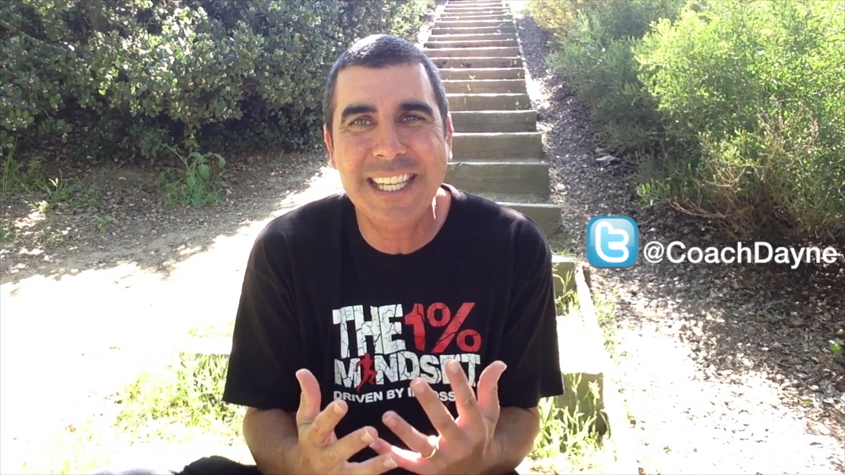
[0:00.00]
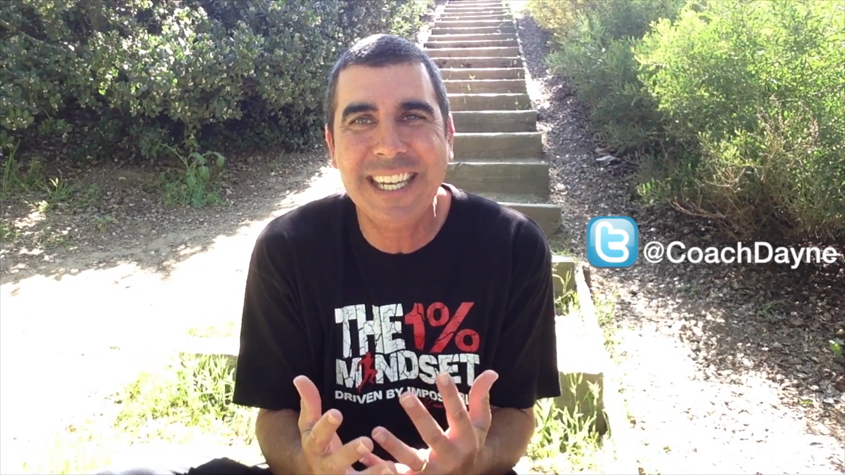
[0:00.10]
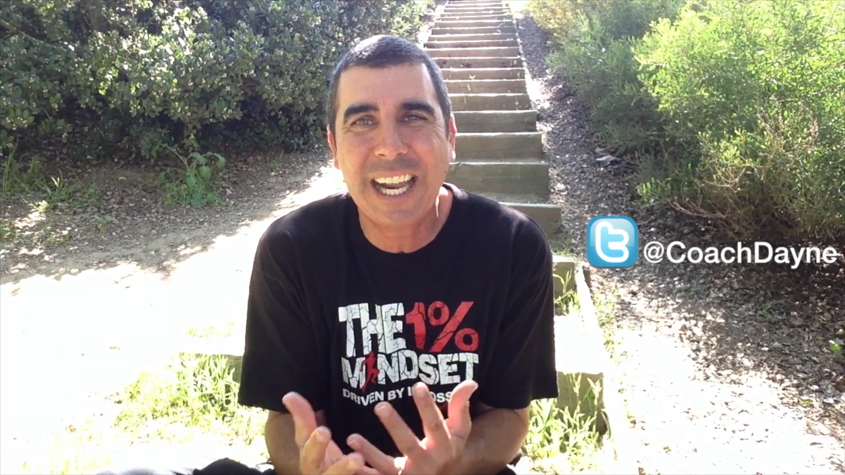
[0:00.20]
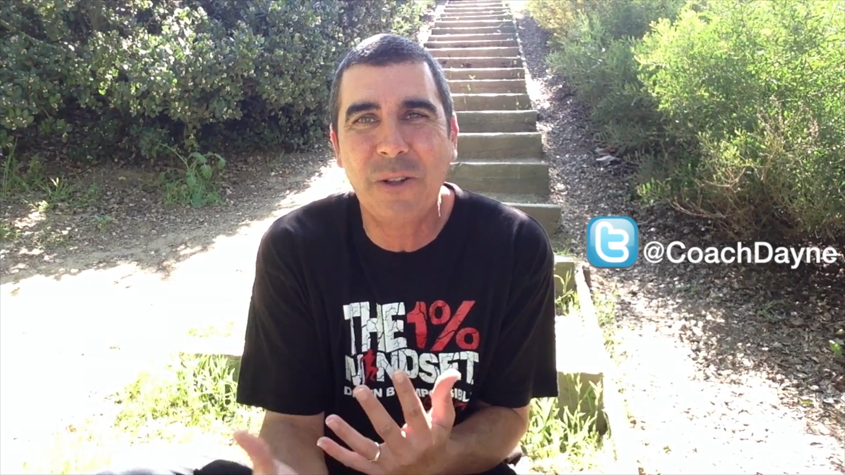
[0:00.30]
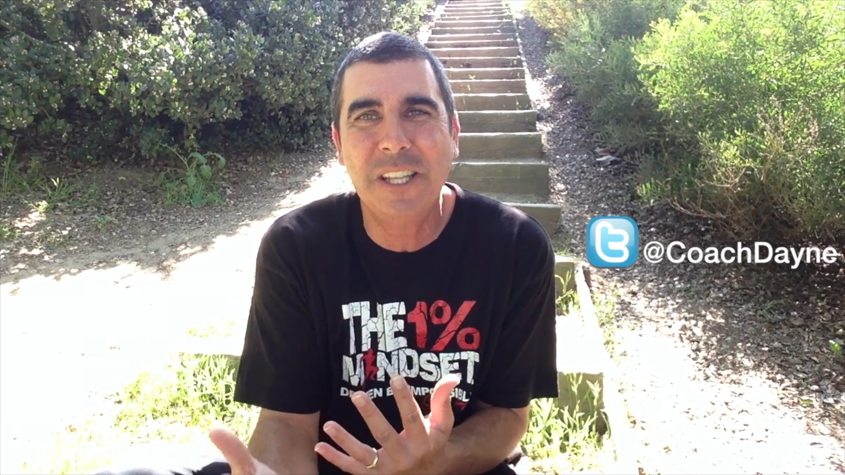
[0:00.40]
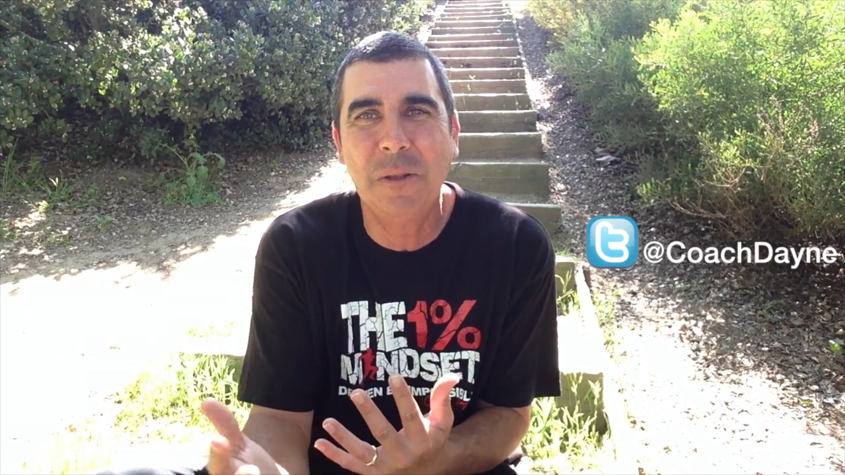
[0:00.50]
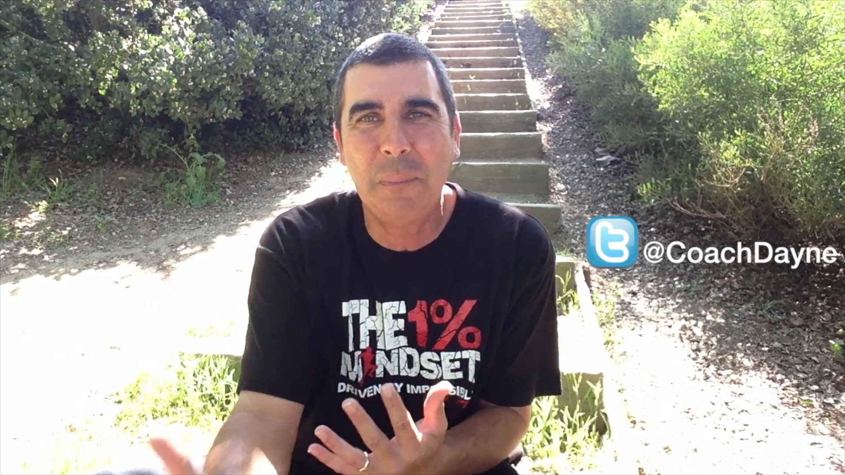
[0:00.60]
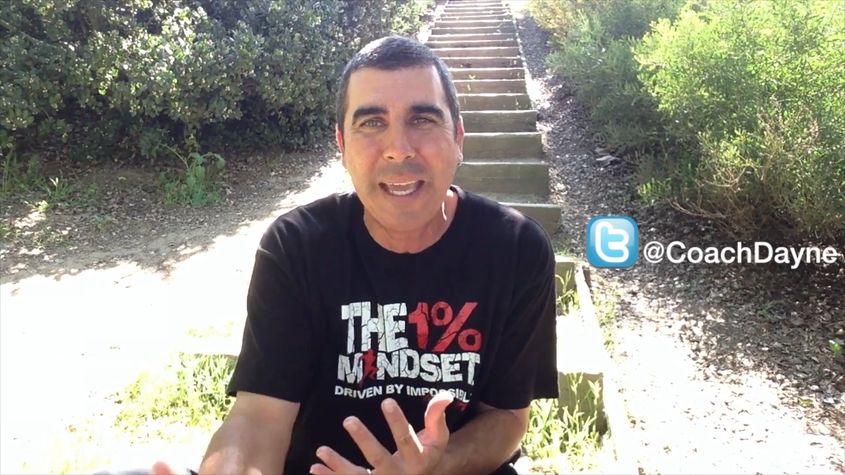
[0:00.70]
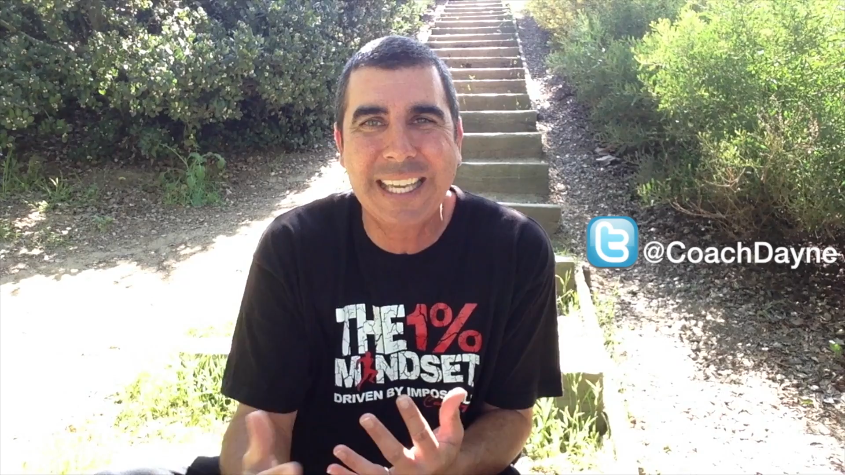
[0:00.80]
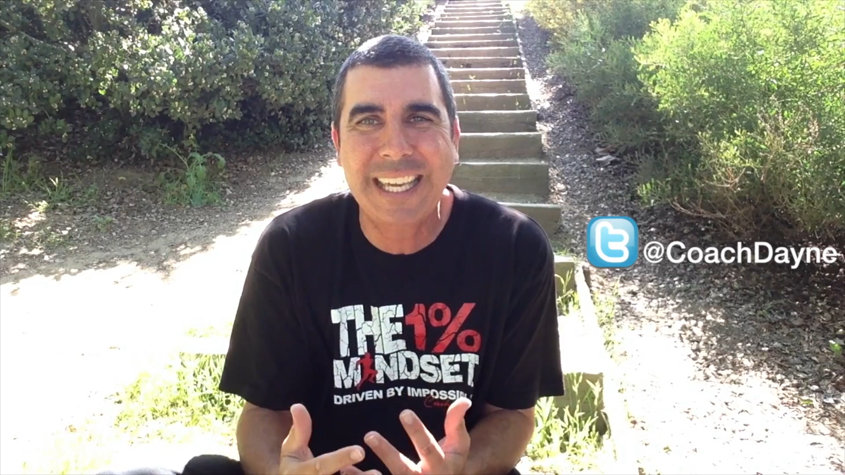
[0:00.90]
not only the
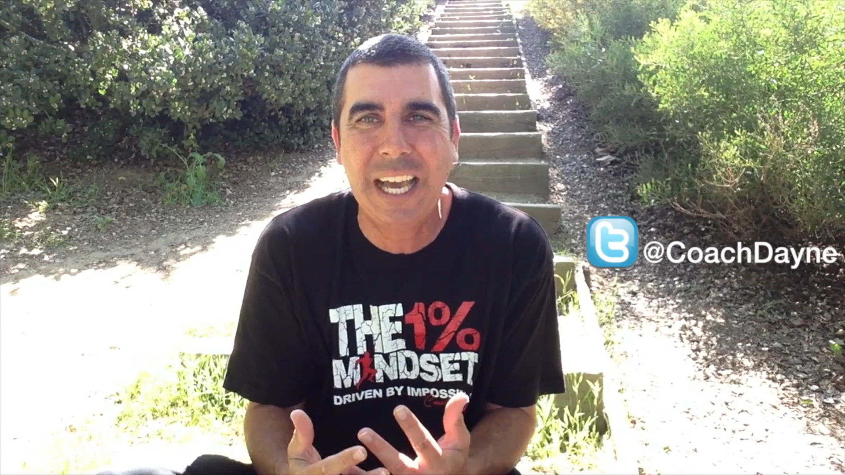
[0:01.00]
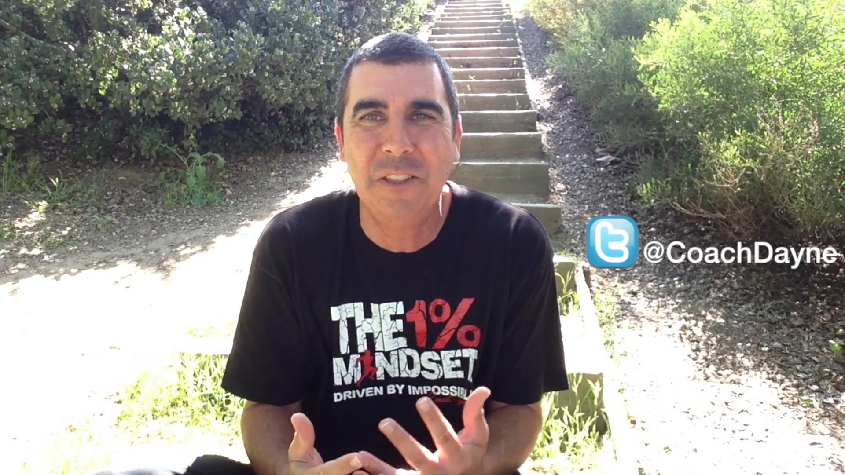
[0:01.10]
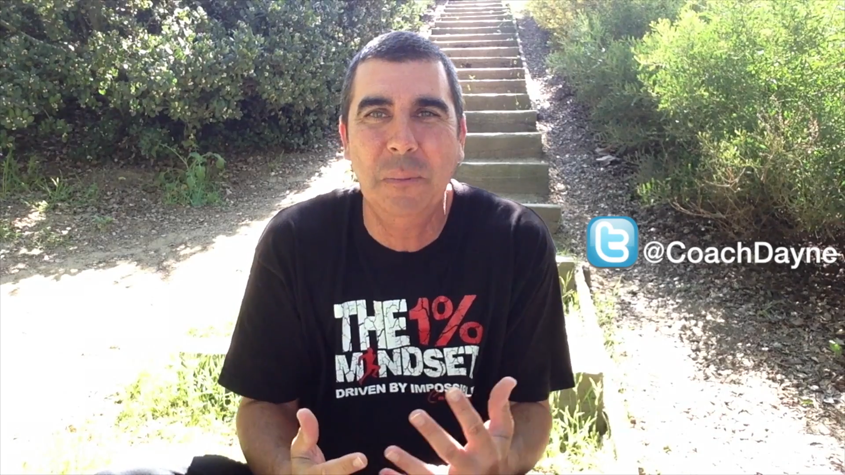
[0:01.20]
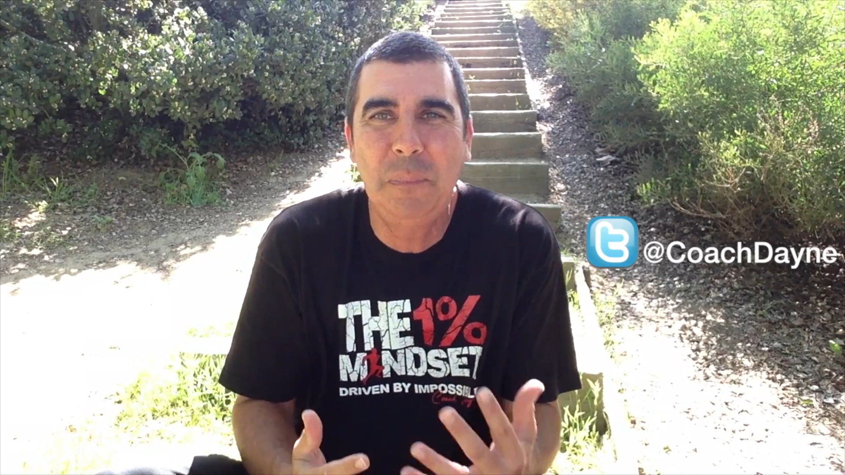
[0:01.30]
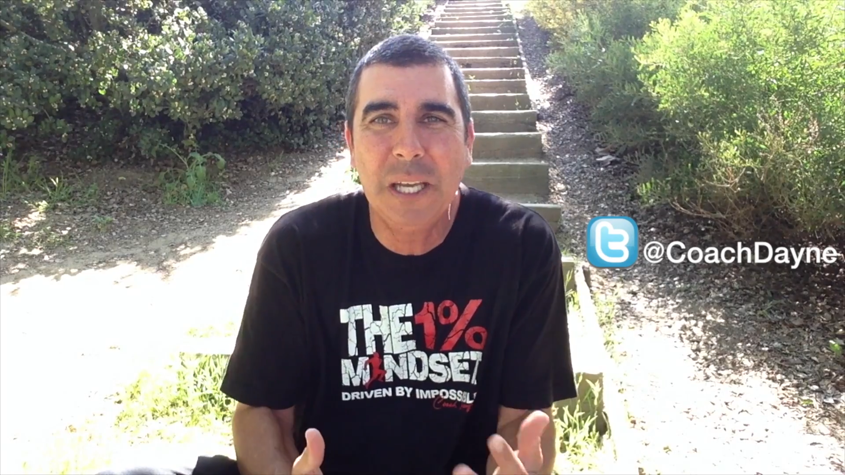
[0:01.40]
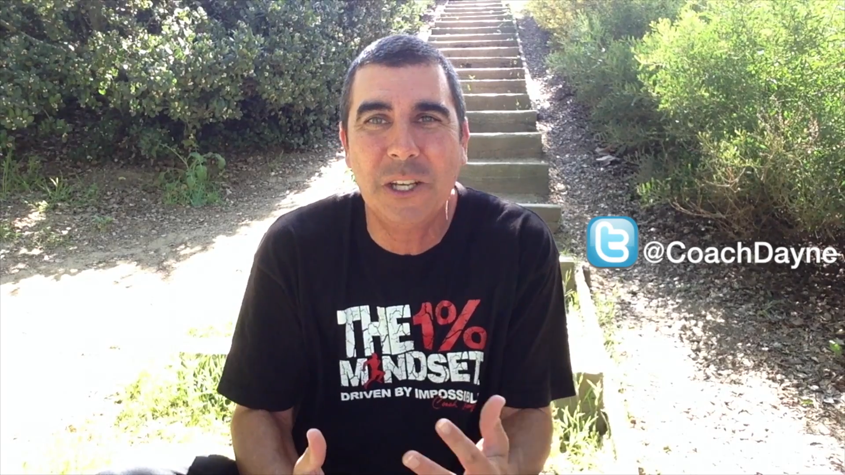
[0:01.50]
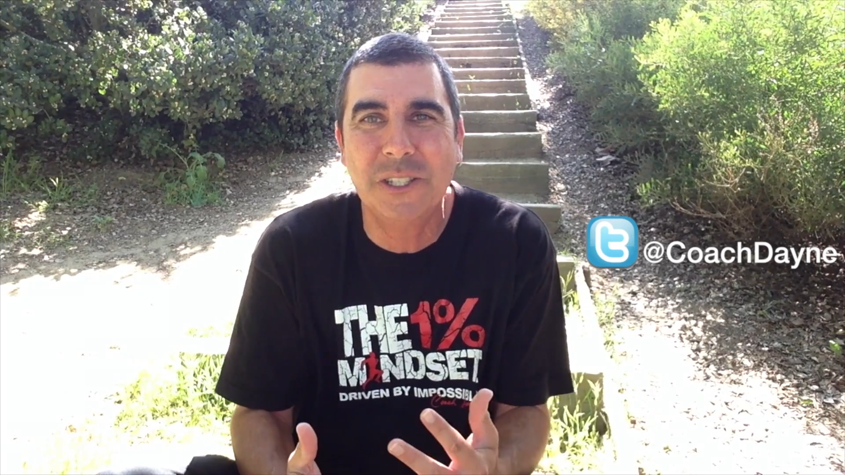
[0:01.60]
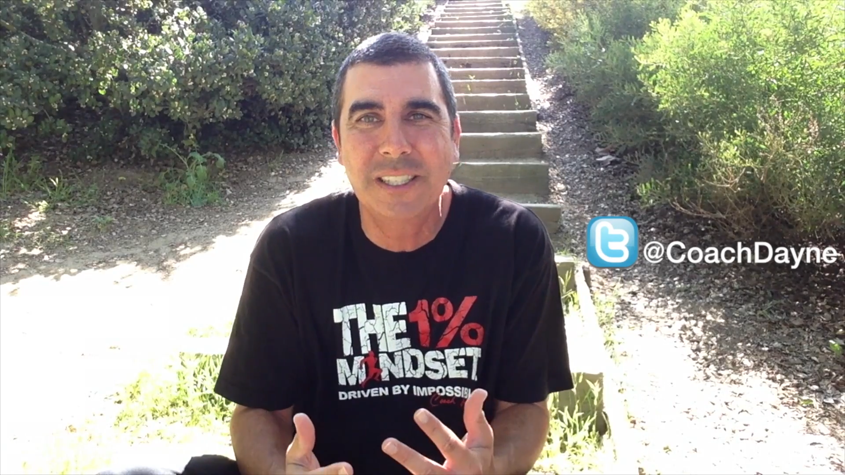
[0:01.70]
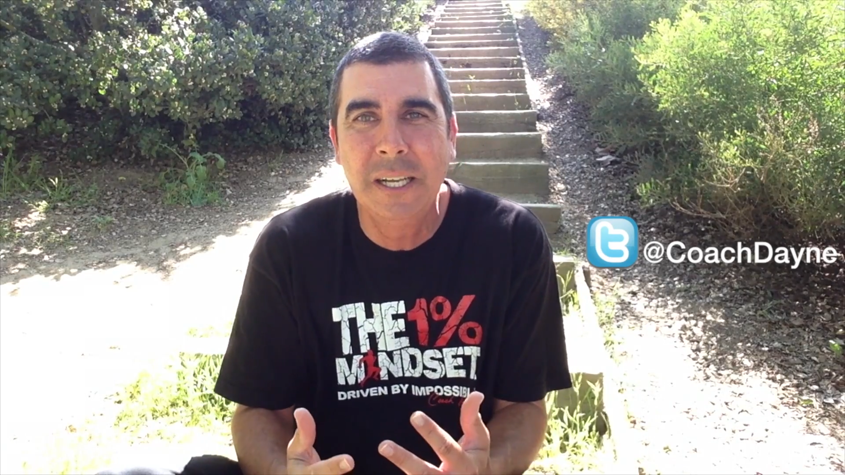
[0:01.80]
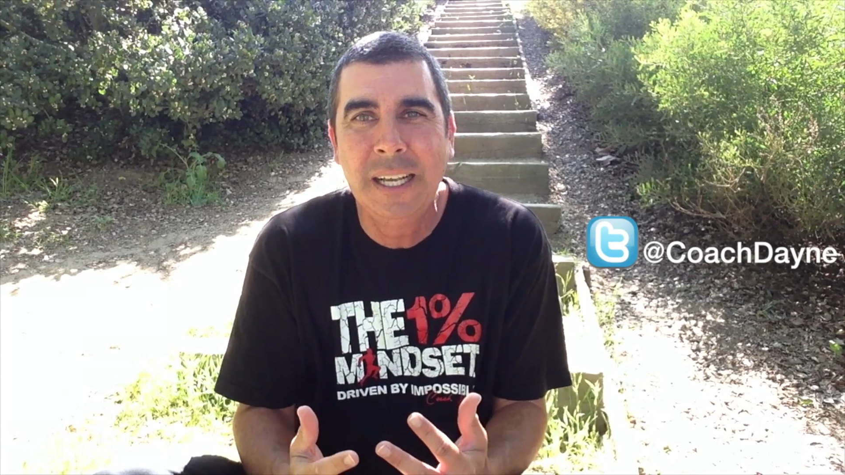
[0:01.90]
bank account and the
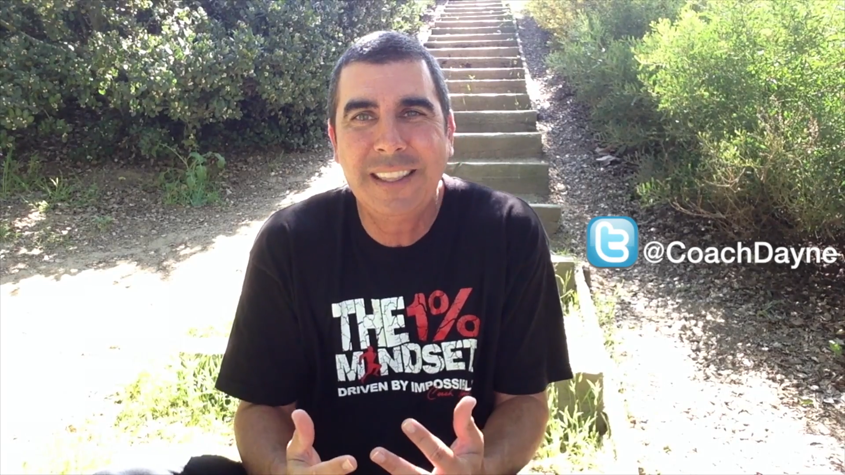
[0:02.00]
bills,